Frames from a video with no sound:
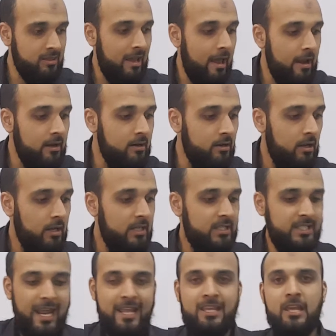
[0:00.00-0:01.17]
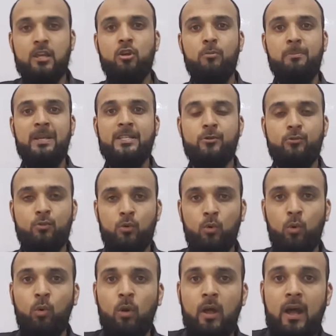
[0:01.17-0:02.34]
than taking your meter
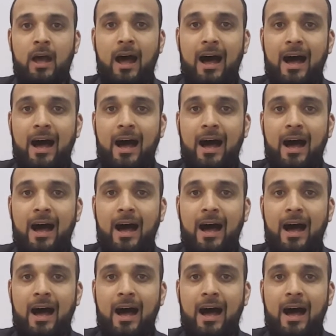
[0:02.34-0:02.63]
rule